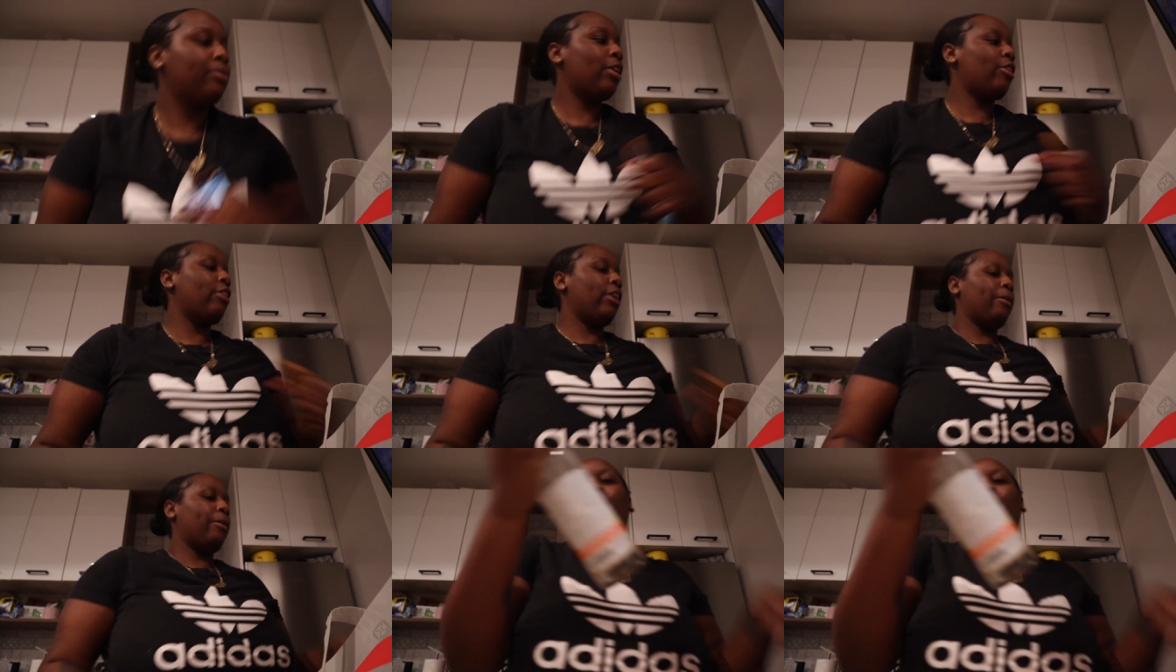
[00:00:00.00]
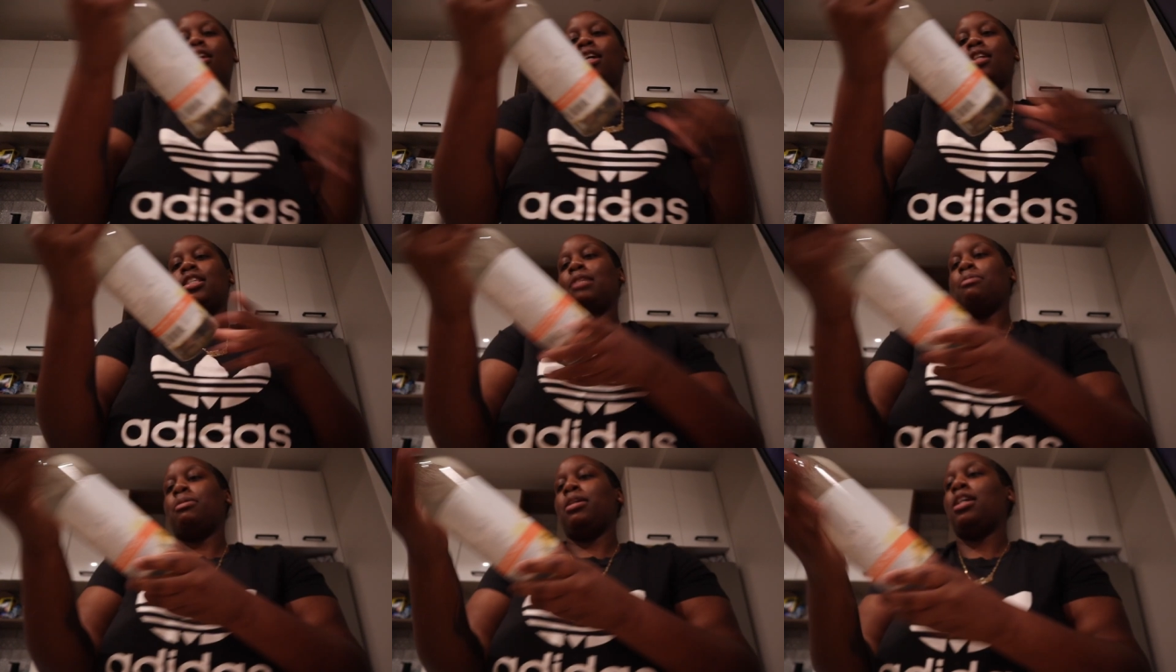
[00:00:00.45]
All right. And
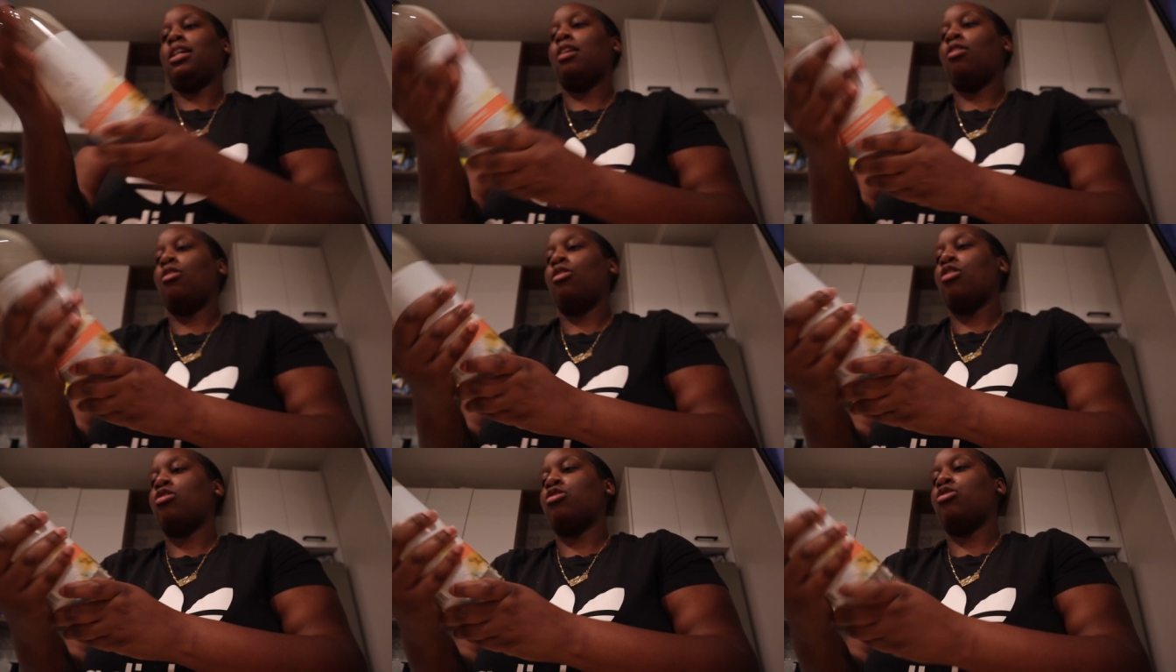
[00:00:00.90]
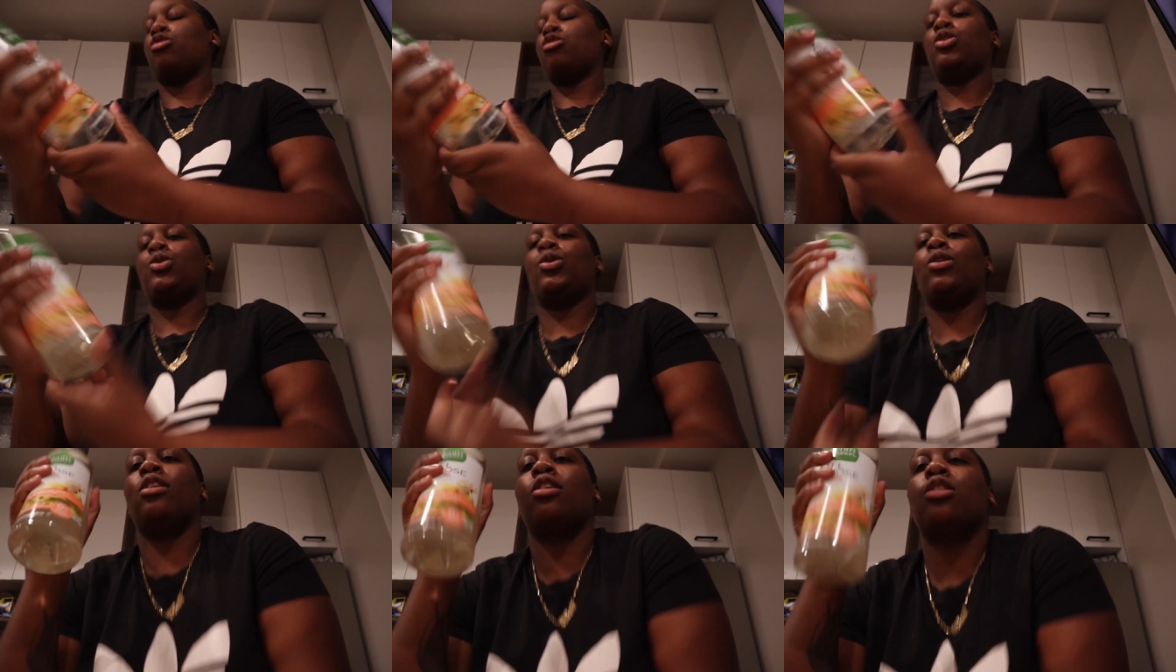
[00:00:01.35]
then to me, I also
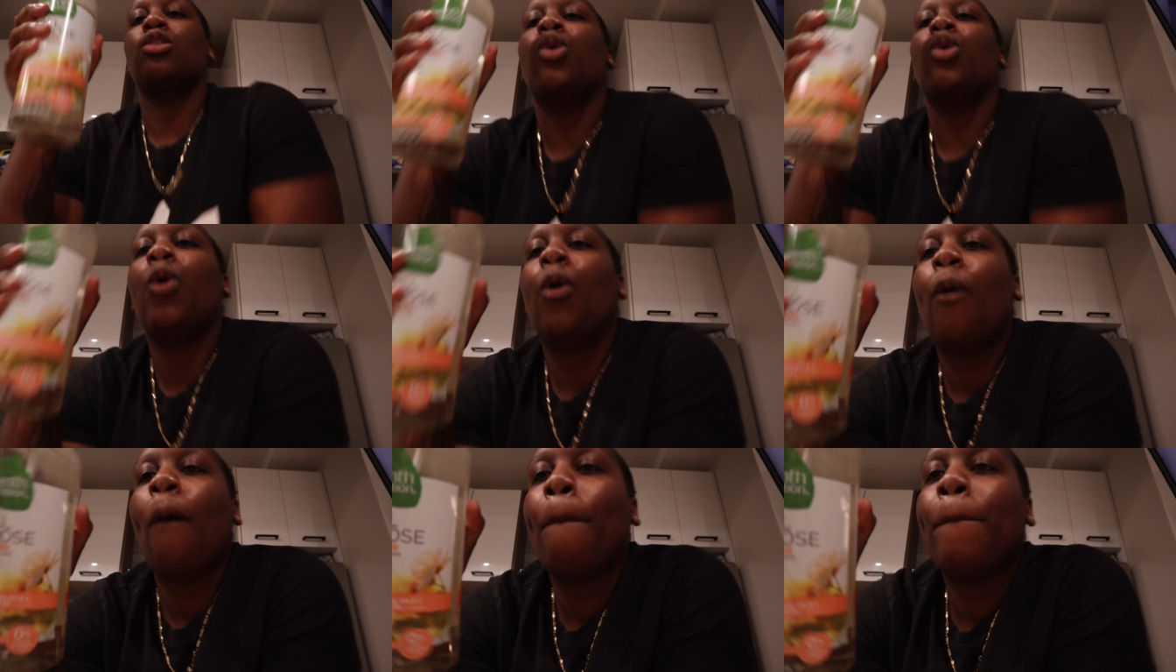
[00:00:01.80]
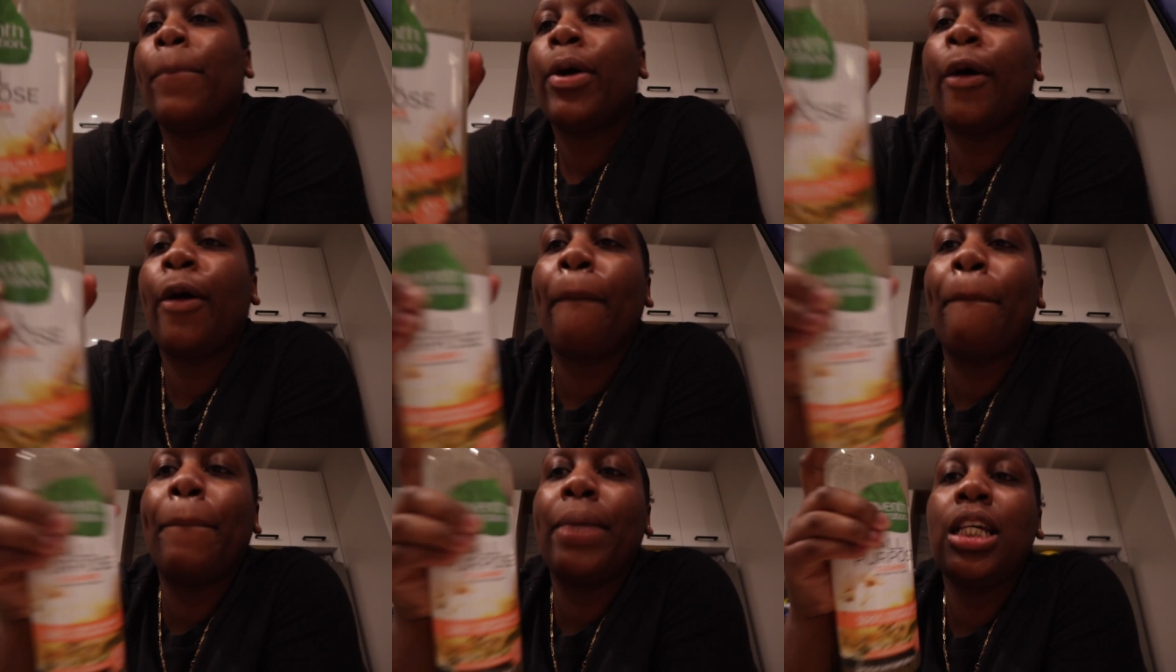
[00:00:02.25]
saw this
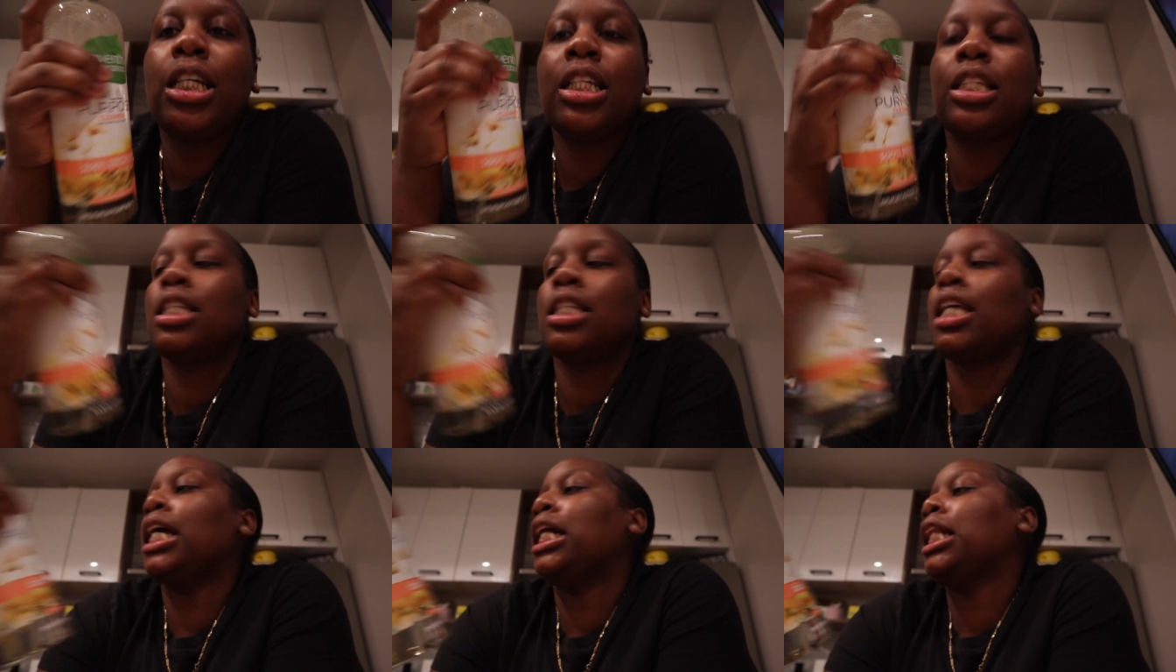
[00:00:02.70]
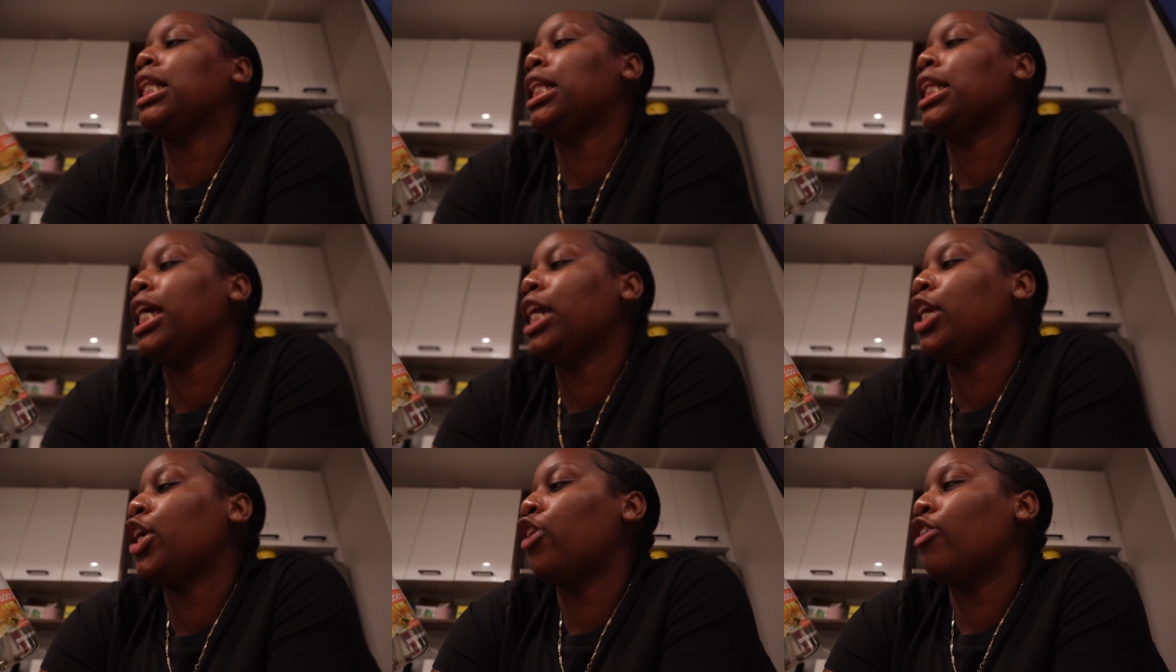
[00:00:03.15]
all-purpose
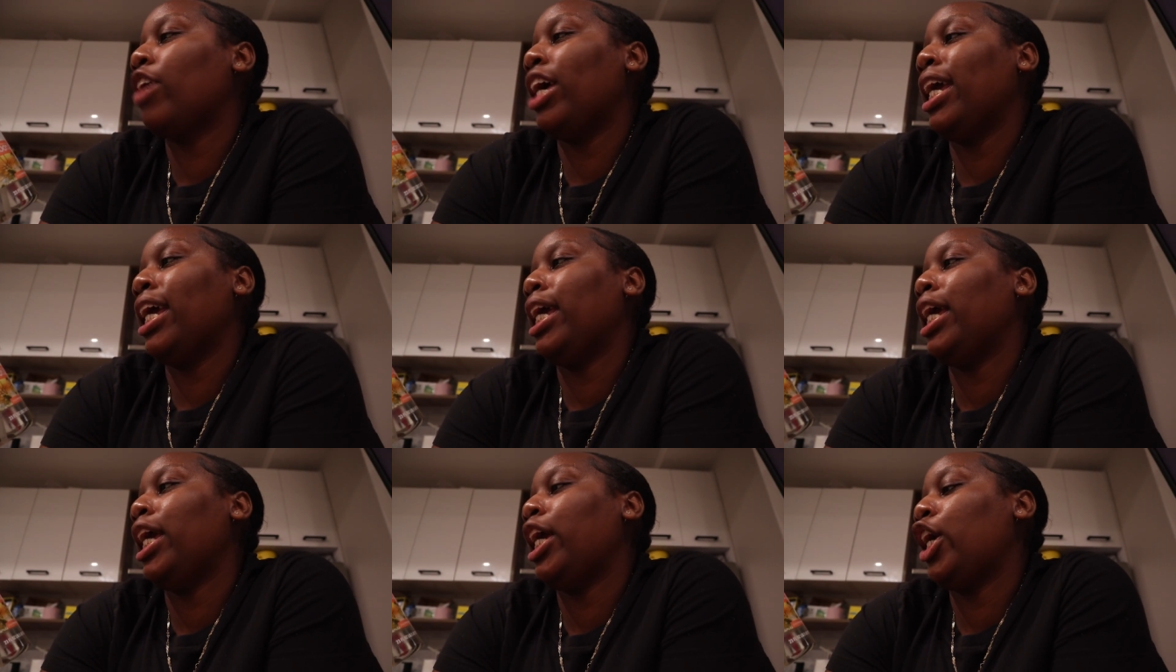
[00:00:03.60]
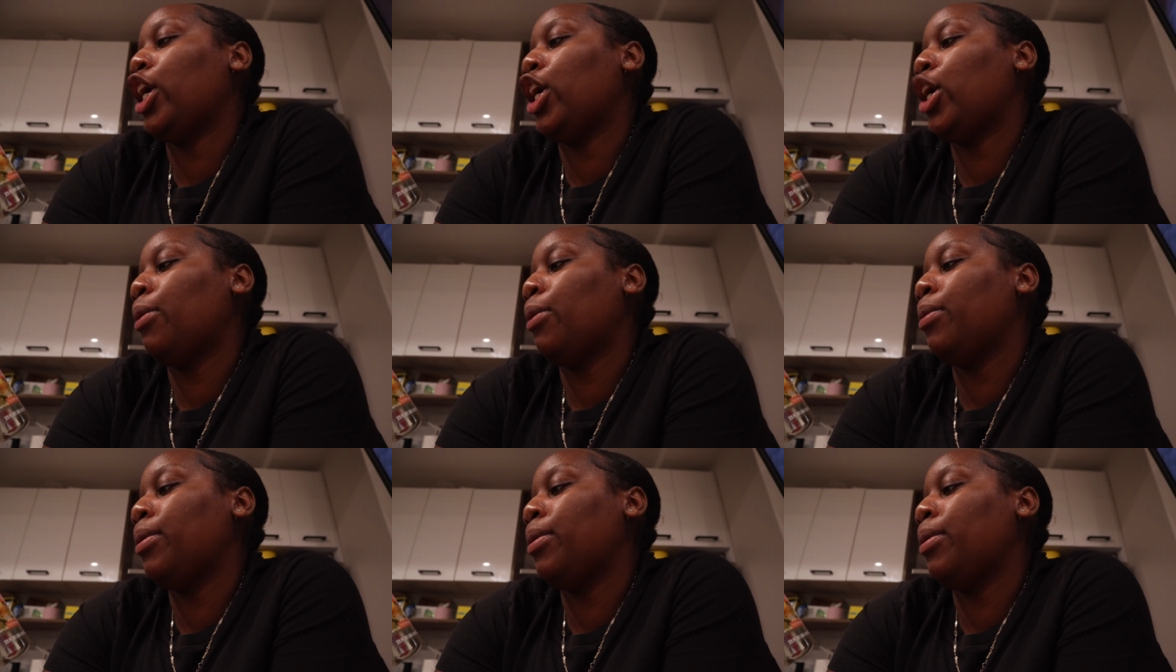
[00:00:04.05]
cleaner right here.